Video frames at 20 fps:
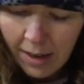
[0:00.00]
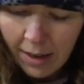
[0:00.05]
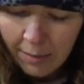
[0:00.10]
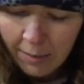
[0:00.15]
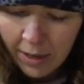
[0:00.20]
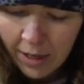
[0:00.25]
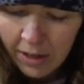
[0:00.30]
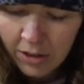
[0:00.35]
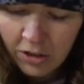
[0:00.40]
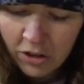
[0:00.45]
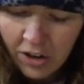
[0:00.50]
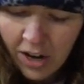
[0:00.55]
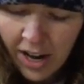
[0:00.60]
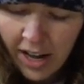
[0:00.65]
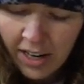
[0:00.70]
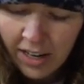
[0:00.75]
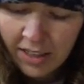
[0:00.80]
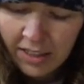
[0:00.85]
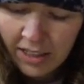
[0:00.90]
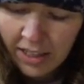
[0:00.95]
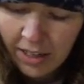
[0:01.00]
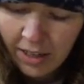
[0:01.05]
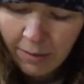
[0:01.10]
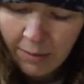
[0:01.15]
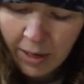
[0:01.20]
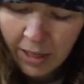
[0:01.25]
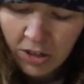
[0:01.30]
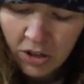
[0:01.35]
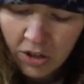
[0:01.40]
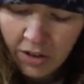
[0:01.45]
I'm gonna try to clean
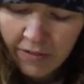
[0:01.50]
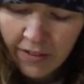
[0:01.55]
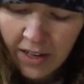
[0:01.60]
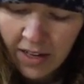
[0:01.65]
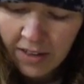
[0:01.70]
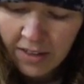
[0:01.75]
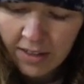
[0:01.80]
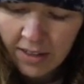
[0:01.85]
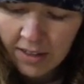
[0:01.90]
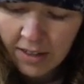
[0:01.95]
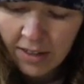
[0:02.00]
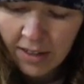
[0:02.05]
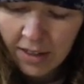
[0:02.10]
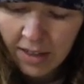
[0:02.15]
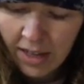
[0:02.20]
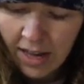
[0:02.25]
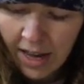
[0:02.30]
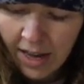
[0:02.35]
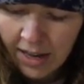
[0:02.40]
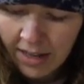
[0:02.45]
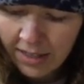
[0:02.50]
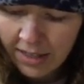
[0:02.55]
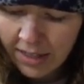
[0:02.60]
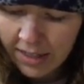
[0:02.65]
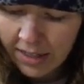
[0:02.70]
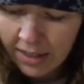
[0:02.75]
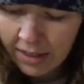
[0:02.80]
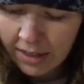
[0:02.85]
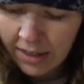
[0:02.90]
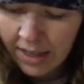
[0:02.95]
my trivet that has
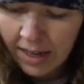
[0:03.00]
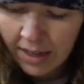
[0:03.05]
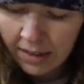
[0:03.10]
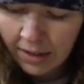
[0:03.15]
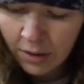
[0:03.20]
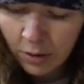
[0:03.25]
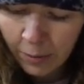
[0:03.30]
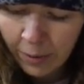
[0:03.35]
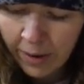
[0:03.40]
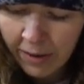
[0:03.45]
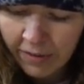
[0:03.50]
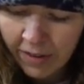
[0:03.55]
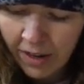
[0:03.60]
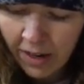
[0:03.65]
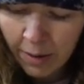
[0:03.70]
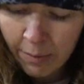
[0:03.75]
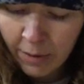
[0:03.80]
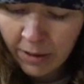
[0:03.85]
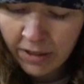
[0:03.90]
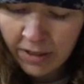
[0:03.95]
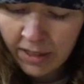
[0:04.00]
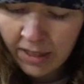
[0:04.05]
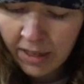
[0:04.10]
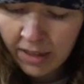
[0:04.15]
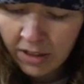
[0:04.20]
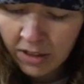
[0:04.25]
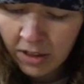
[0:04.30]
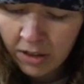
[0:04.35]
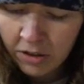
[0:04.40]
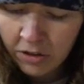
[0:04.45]
a, that little bit of enamel
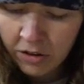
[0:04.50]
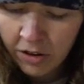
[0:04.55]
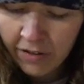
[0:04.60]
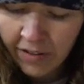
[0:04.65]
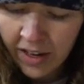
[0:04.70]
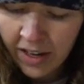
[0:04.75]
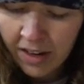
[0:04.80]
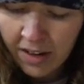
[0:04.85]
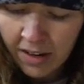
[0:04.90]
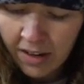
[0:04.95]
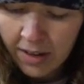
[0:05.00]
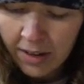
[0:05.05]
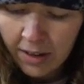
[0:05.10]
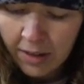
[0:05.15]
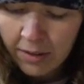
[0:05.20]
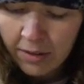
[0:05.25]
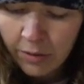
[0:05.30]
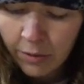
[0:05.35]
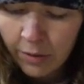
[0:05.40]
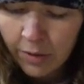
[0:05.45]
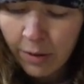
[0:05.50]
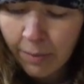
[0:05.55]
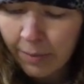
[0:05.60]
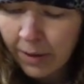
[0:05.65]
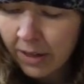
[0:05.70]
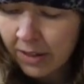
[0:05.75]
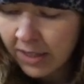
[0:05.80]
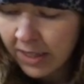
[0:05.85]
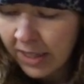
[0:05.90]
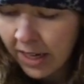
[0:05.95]
stuck to the trivet with a
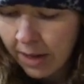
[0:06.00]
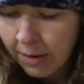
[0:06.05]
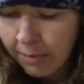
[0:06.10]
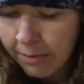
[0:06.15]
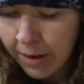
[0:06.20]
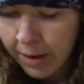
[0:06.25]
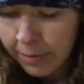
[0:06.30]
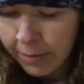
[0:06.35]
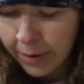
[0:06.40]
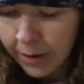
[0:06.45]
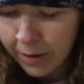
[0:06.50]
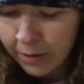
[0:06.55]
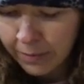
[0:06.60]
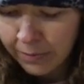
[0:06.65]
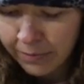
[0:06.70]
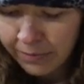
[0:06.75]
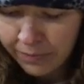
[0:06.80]
bit of sandpaper.